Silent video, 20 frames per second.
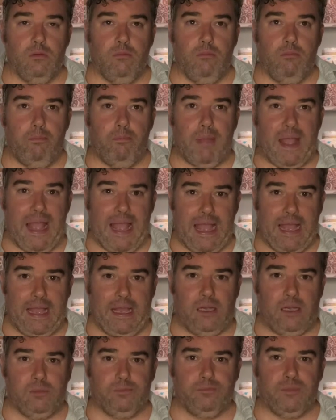
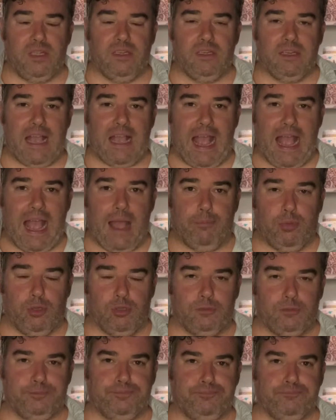pear, and apple.
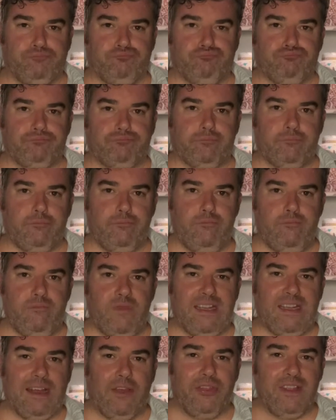
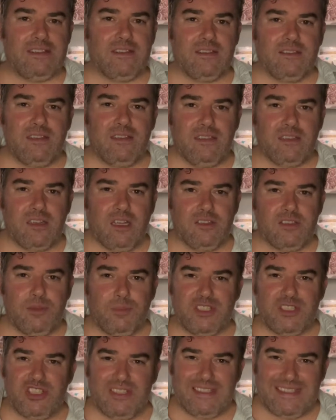Now, this isn't so
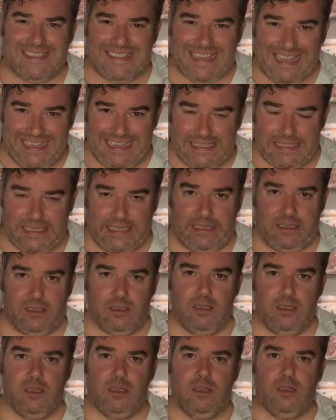much datey,
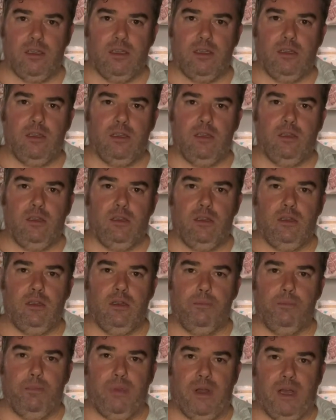
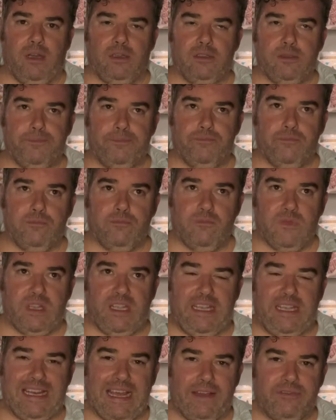but
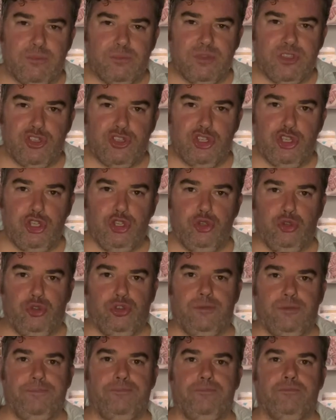he'd have them stewed
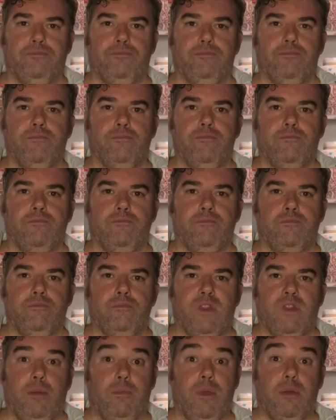
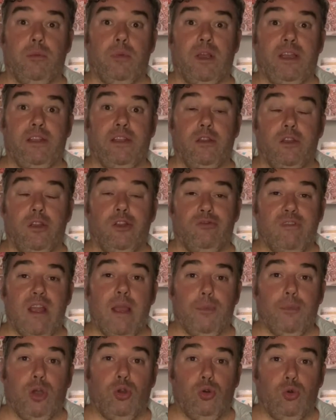remember my
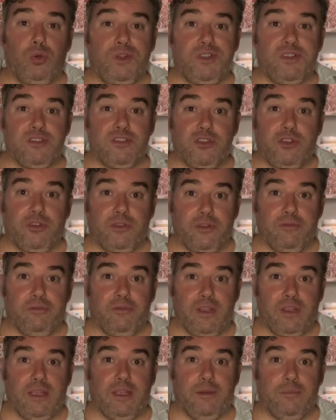grandma always stewing them for
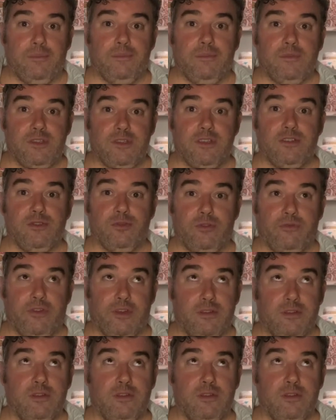him. So sort of a,